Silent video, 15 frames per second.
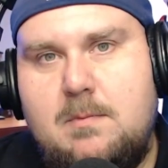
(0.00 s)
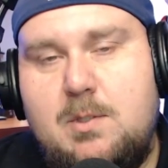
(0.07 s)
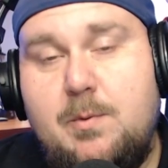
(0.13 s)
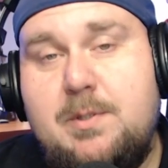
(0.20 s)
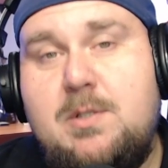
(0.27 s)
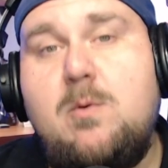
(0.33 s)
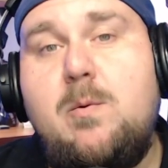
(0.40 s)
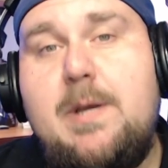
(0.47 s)
So
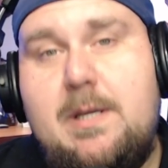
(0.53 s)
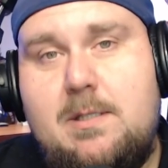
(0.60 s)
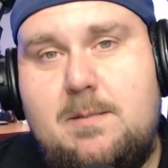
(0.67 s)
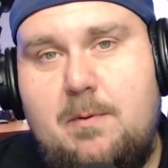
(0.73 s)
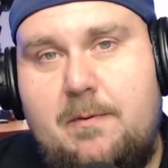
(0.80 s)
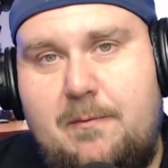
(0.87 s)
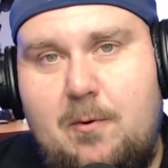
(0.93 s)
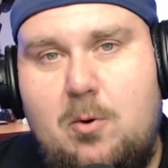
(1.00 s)
with 2 weeks
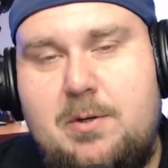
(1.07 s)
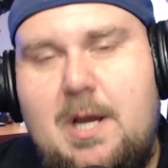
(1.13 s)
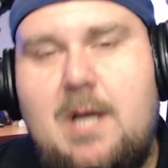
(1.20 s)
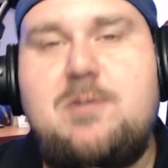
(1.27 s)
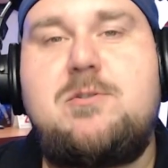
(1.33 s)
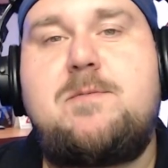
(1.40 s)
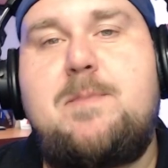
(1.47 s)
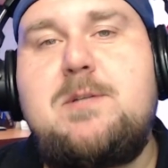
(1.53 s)
before
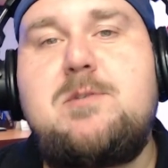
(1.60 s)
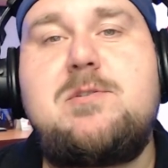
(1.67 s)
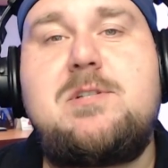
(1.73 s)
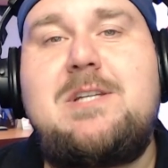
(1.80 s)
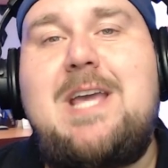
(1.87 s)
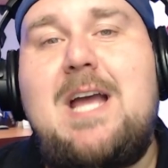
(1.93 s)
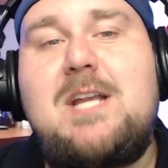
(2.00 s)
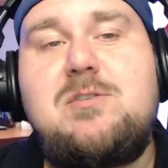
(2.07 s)
Dodgers pitchers
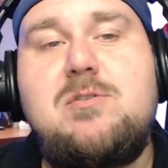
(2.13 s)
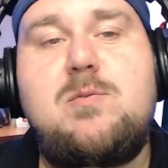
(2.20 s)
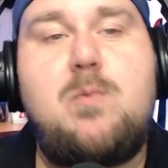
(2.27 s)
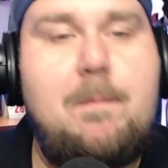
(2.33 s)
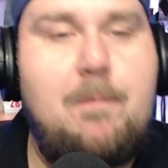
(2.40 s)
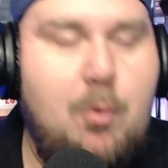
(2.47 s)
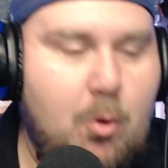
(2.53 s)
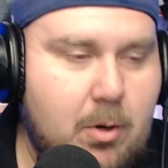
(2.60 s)
and catchers
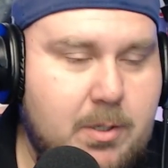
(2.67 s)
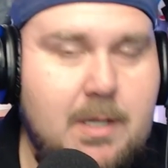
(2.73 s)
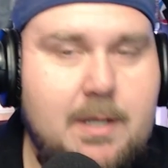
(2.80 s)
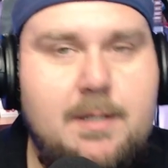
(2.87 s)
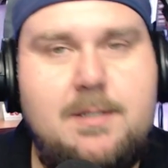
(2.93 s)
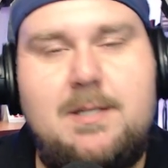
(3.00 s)
report